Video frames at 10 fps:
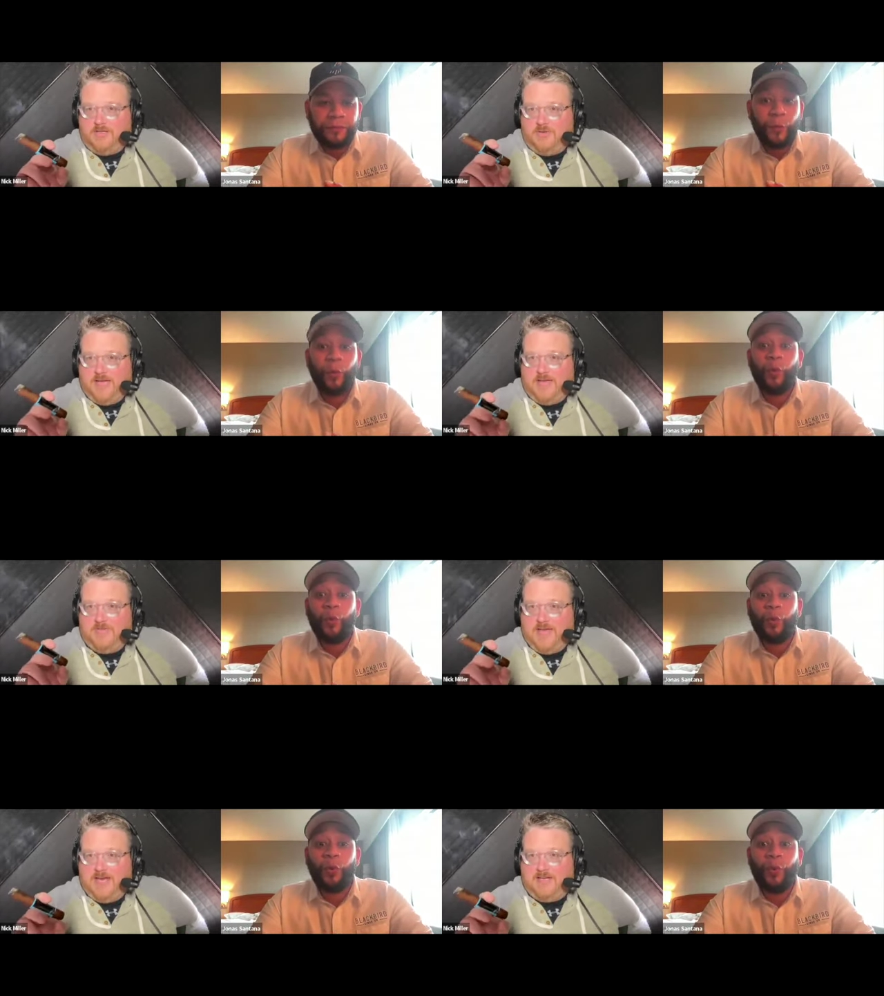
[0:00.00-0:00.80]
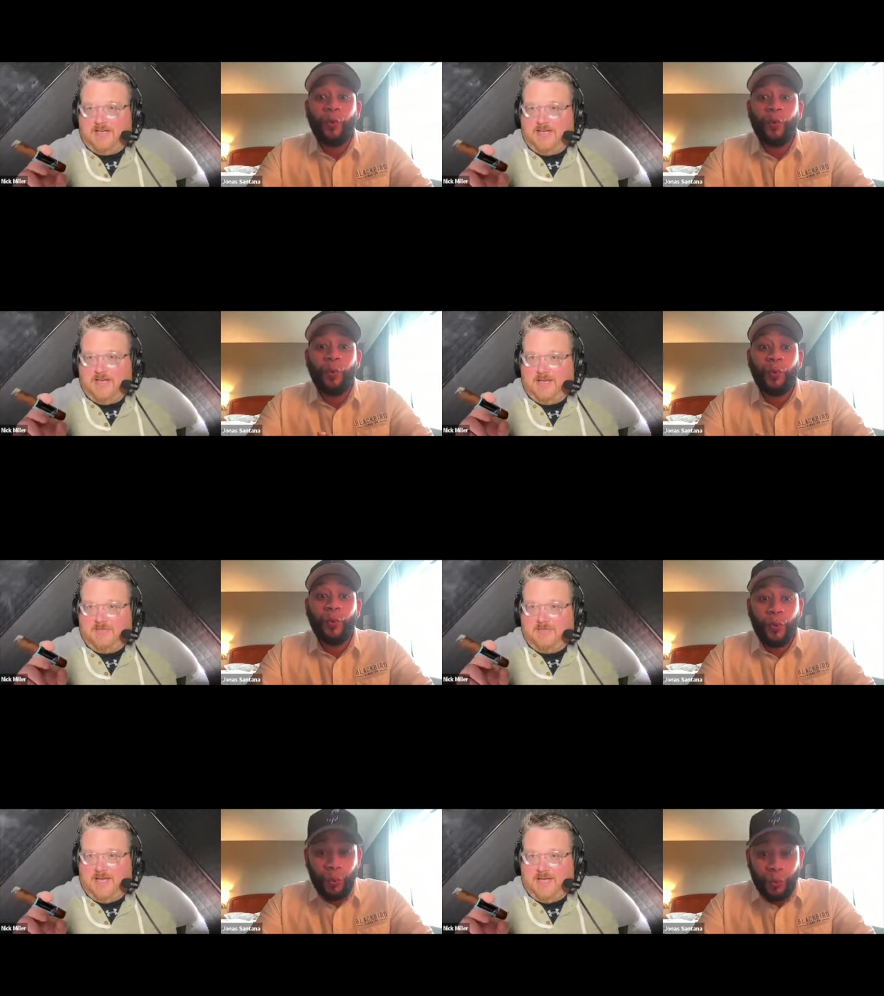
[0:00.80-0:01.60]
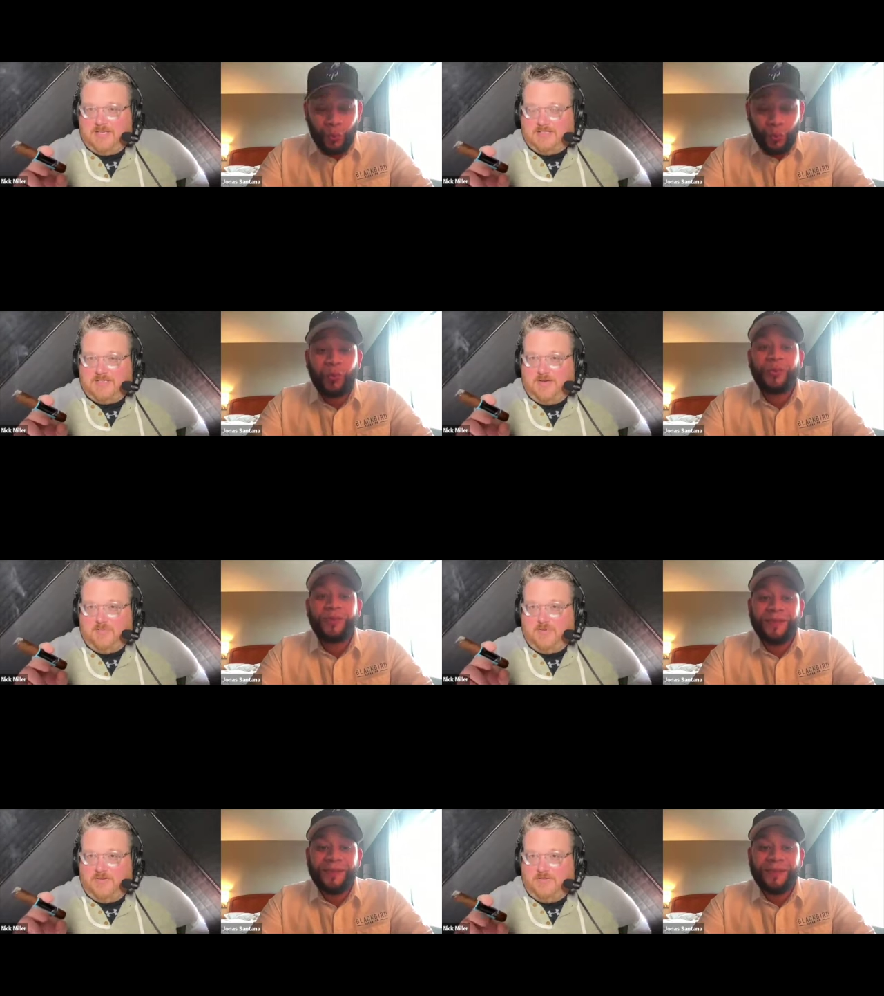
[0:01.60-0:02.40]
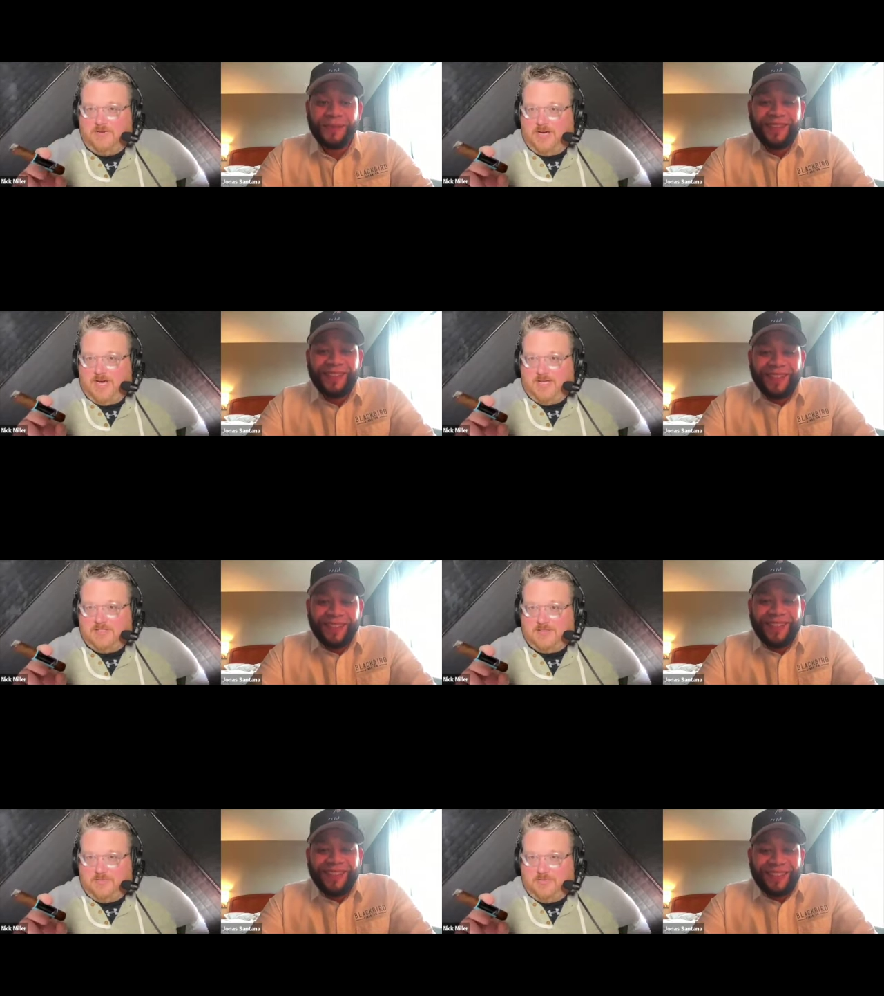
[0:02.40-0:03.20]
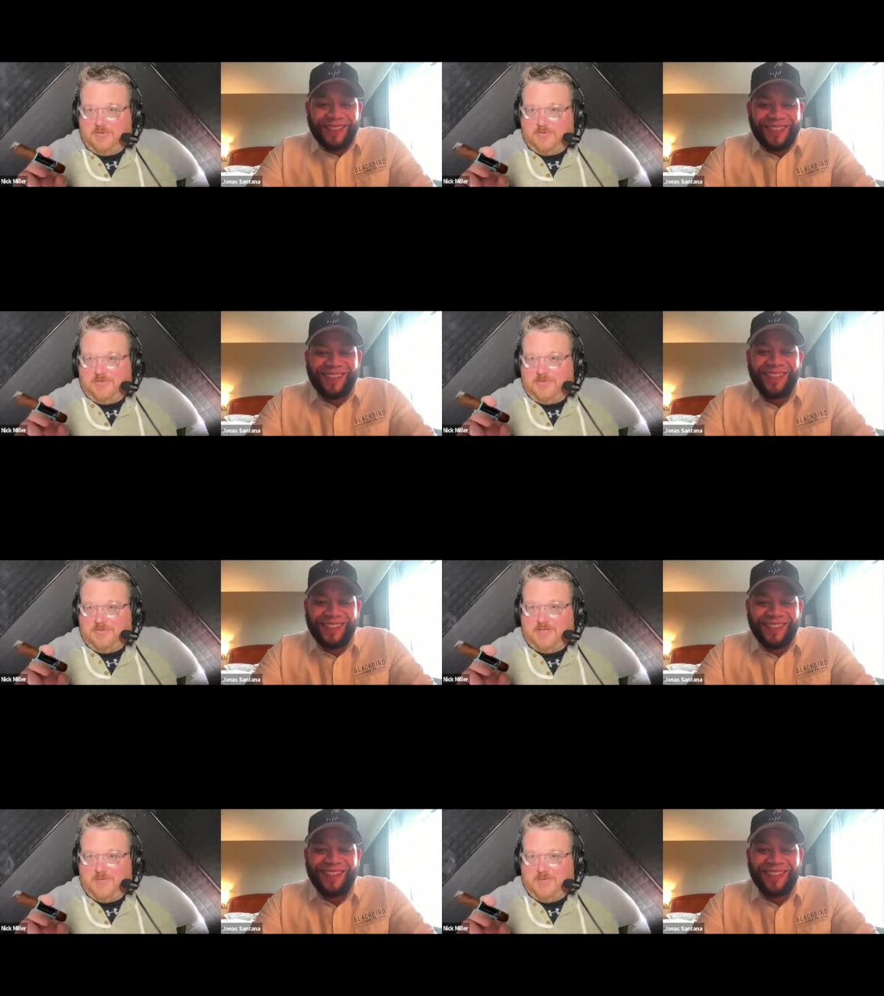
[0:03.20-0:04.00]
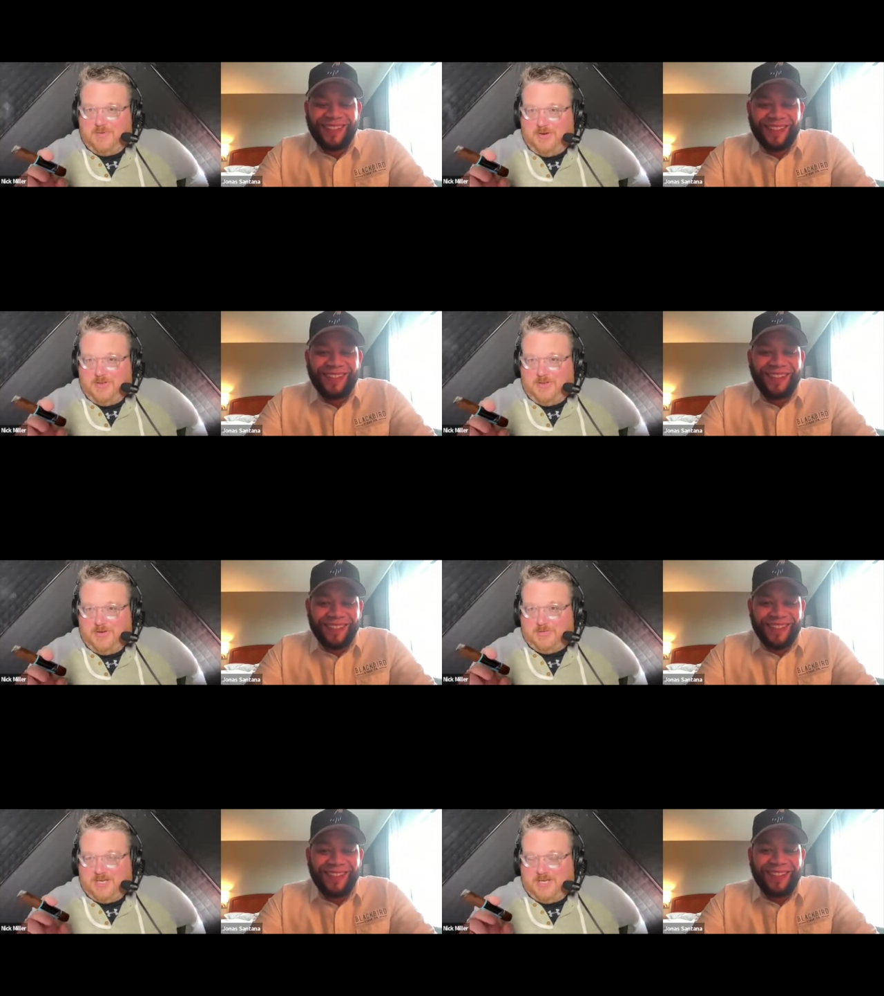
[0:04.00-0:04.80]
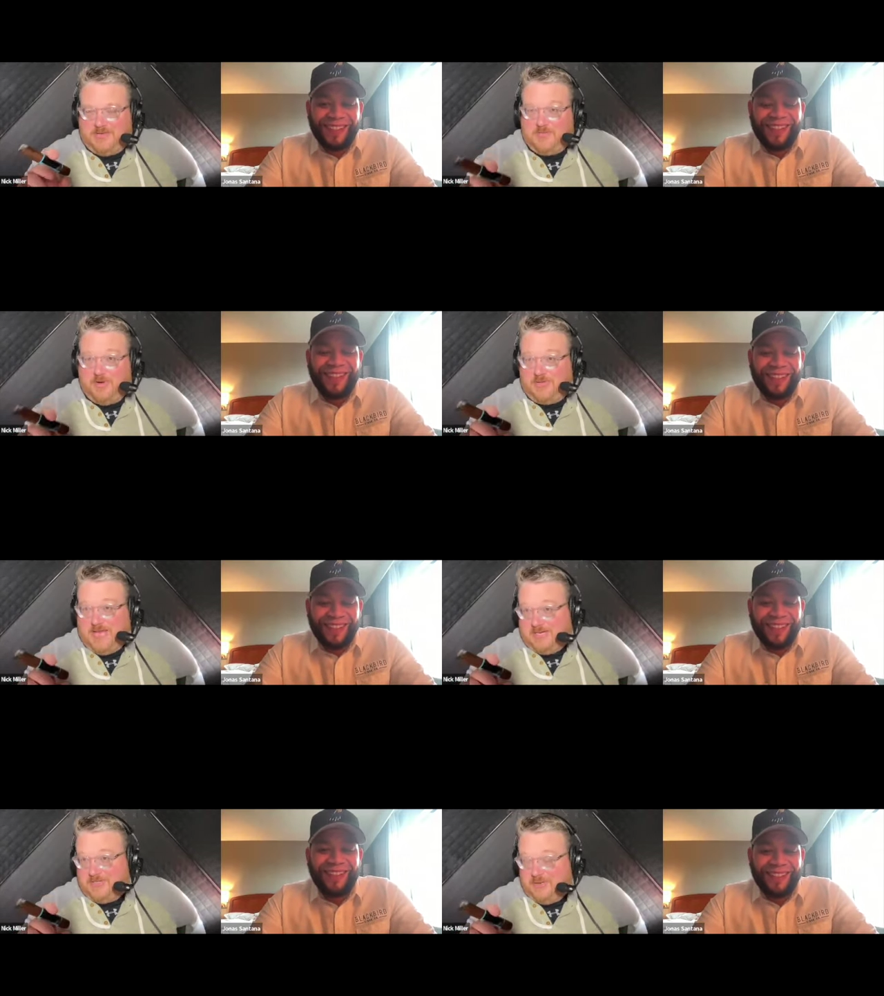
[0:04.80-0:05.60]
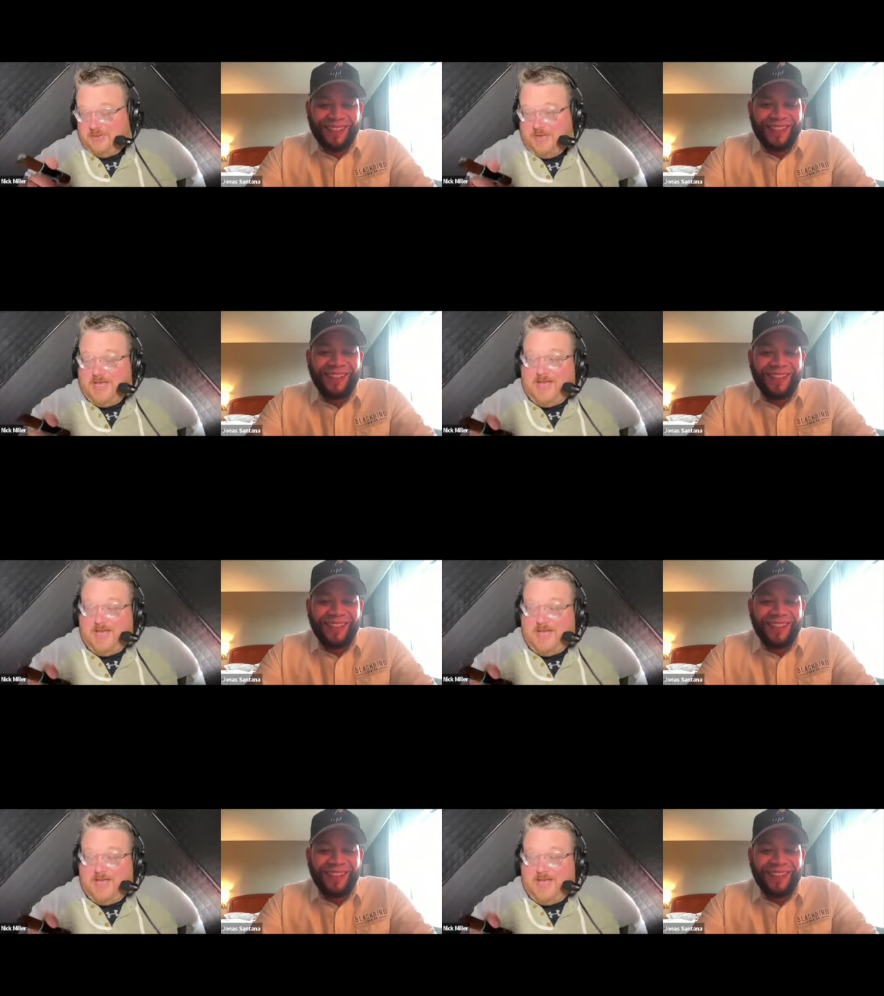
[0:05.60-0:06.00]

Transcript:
Speaker 1: You had that at Vegas, and one of your guys at the booth slipped me one of those, and I smoked that too.